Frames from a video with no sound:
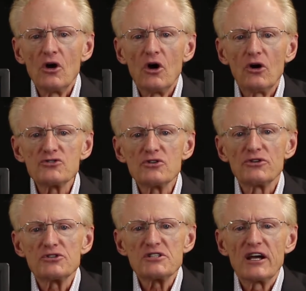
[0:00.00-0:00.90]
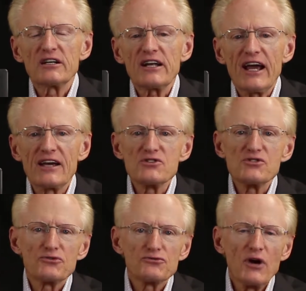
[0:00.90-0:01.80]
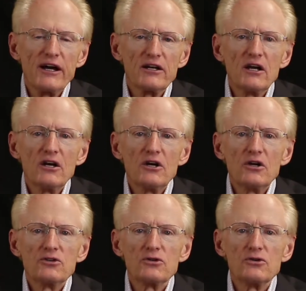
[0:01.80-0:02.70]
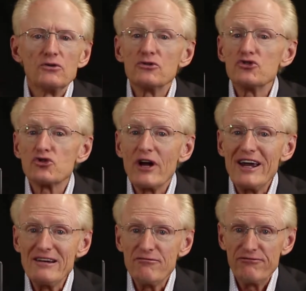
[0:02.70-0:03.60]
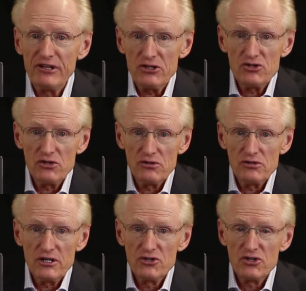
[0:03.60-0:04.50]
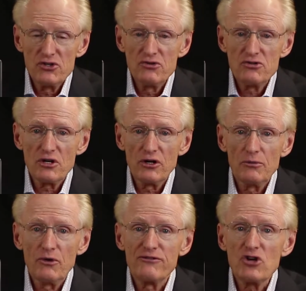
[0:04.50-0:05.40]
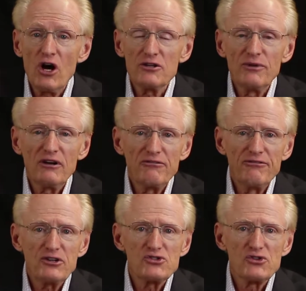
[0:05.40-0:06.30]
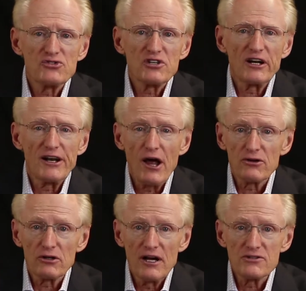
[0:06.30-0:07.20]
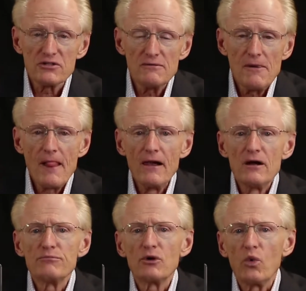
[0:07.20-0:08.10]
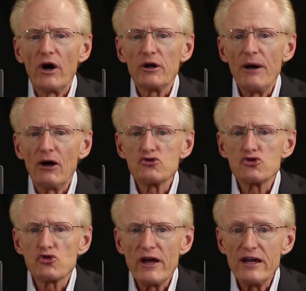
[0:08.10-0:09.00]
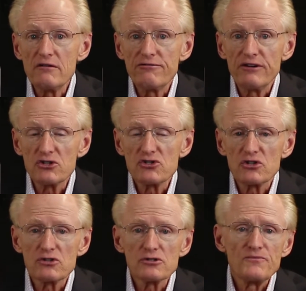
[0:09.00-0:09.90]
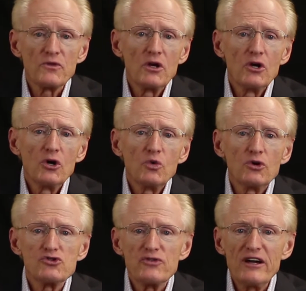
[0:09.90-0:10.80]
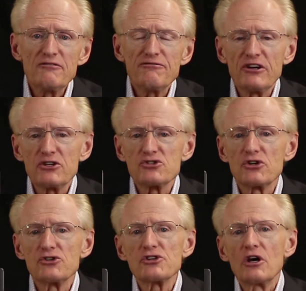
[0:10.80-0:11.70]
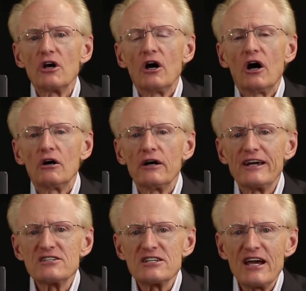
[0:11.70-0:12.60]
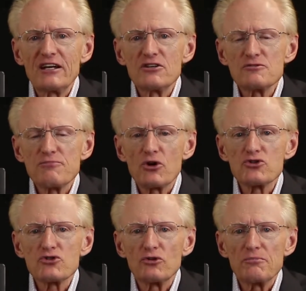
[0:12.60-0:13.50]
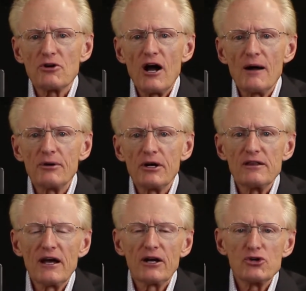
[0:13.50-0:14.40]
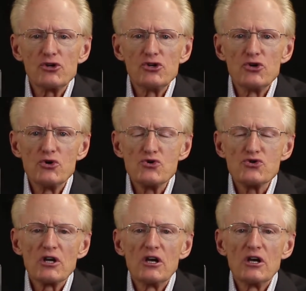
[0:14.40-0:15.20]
Also, the tenant has the right to trade fixtures. Here's a new term. We've talked about fixtures in another lesson, but what about trade fixtures? Well, trade fixtures are a tenant's personal property that are used